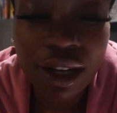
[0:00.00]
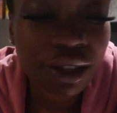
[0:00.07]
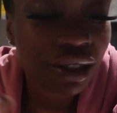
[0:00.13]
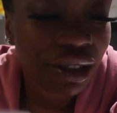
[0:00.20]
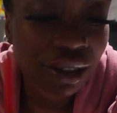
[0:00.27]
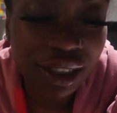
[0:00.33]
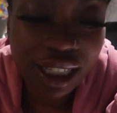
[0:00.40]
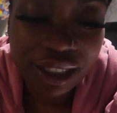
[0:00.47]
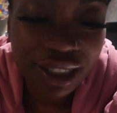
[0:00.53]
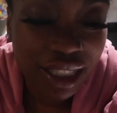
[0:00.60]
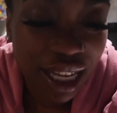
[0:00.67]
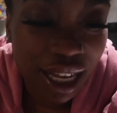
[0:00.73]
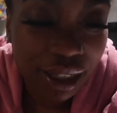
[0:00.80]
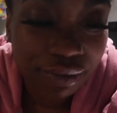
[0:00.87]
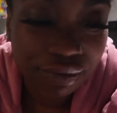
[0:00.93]
so there's
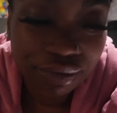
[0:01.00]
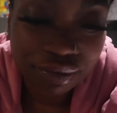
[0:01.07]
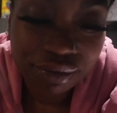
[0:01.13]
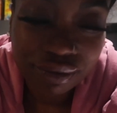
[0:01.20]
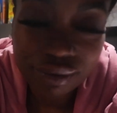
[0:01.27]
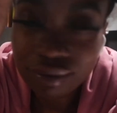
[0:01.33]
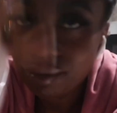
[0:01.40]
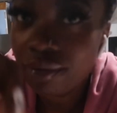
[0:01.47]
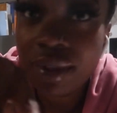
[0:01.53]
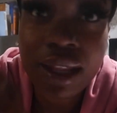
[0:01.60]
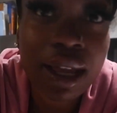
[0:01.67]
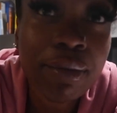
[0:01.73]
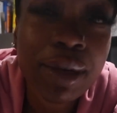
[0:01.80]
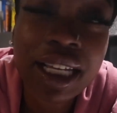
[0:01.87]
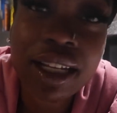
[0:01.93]
that
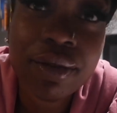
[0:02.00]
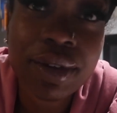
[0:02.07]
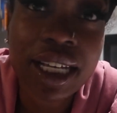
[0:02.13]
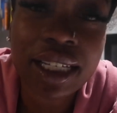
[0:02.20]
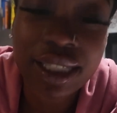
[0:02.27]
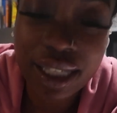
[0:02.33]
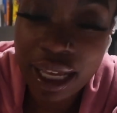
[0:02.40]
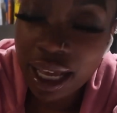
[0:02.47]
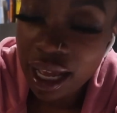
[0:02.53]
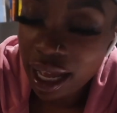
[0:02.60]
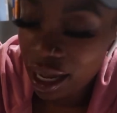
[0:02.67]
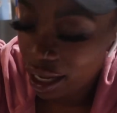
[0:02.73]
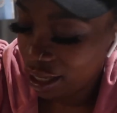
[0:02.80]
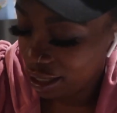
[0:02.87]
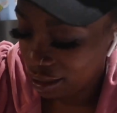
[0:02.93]
but anyways
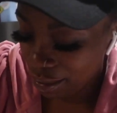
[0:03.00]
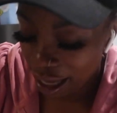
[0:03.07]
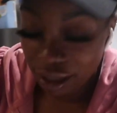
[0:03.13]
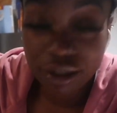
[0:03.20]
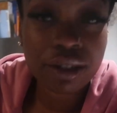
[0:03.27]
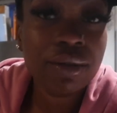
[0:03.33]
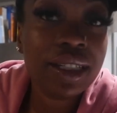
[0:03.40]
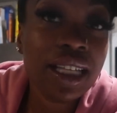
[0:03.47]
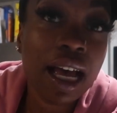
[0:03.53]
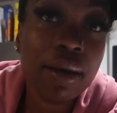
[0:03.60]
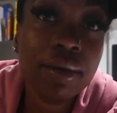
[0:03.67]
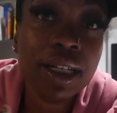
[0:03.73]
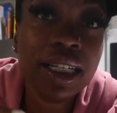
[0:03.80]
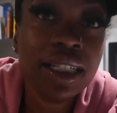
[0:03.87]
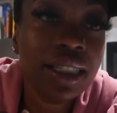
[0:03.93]
um i don't know what
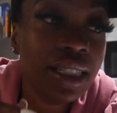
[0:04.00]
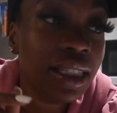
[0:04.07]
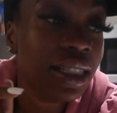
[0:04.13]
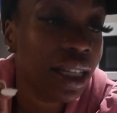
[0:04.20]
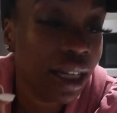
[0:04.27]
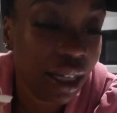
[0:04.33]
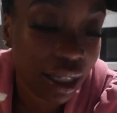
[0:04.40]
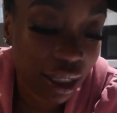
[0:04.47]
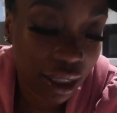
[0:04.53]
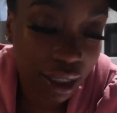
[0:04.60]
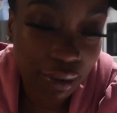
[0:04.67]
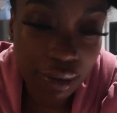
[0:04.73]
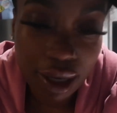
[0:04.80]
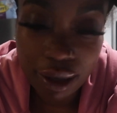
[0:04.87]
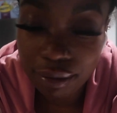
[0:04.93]
time it is
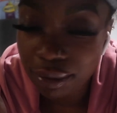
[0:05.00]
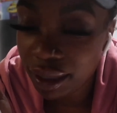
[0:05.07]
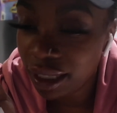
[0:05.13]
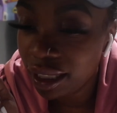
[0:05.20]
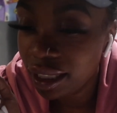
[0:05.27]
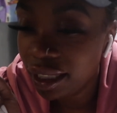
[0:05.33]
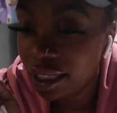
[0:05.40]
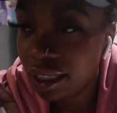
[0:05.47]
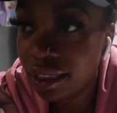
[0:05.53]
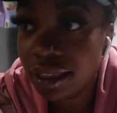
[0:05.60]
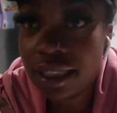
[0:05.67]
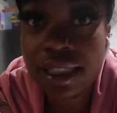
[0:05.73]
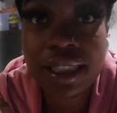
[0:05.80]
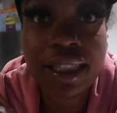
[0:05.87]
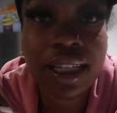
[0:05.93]
um
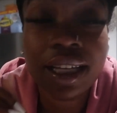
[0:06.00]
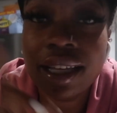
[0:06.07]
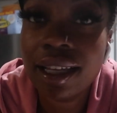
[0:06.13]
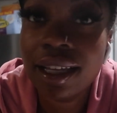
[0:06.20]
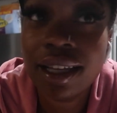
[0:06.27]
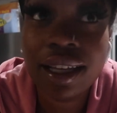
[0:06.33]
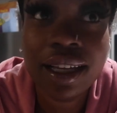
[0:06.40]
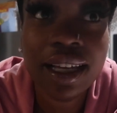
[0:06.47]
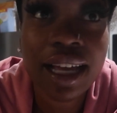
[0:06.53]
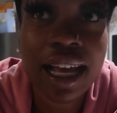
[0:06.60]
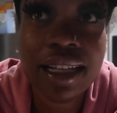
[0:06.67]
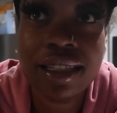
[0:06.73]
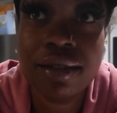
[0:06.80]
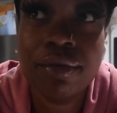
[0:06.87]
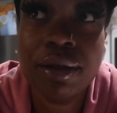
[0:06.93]
but it
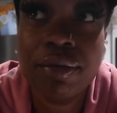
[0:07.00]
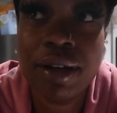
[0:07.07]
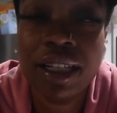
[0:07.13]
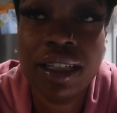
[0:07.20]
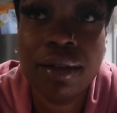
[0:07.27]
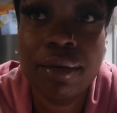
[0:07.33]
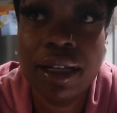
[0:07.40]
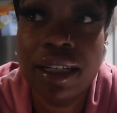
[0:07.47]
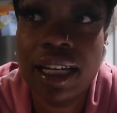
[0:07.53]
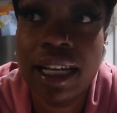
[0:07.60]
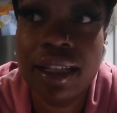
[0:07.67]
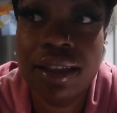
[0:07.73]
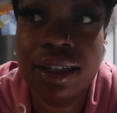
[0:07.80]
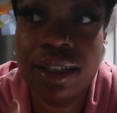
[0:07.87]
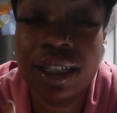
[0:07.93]
has to be probably about
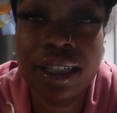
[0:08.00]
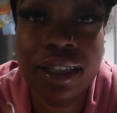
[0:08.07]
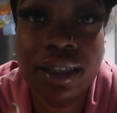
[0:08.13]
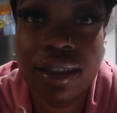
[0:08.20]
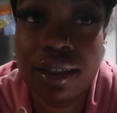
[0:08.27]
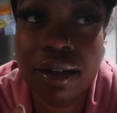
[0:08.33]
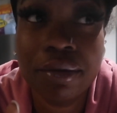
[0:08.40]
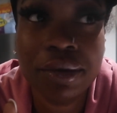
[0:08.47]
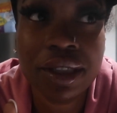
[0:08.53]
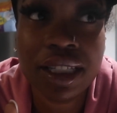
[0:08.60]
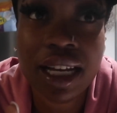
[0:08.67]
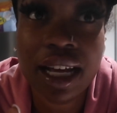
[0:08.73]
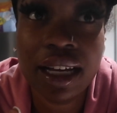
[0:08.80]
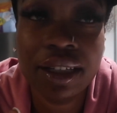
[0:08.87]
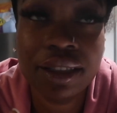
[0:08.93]
8 30 almost
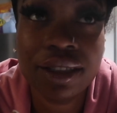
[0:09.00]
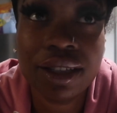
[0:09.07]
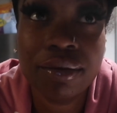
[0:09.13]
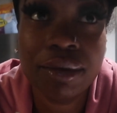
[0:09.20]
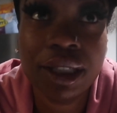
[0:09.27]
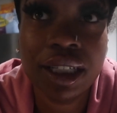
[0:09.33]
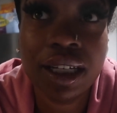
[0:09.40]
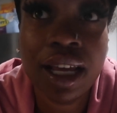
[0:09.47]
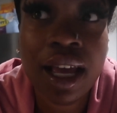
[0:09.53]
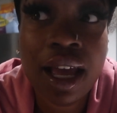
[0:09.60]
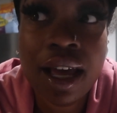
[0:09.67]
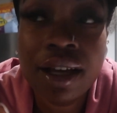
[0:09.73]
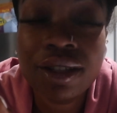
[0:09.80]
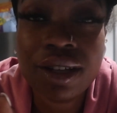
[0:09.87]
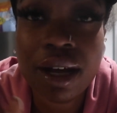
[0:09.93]
9 or something
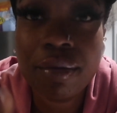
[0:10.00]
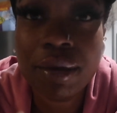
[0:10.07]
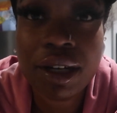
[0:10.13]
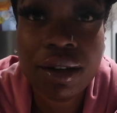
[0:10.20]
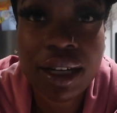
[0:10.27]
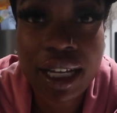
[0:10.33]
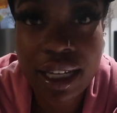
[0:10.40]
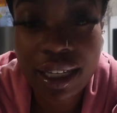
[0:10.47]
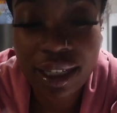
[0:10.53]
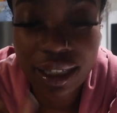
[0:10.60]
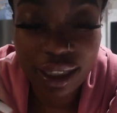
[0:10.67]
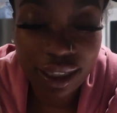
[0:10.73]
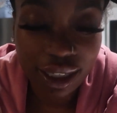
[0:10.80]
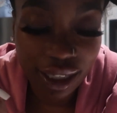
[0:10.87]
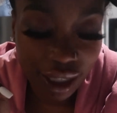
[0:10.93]
so i'm gonna go ahead and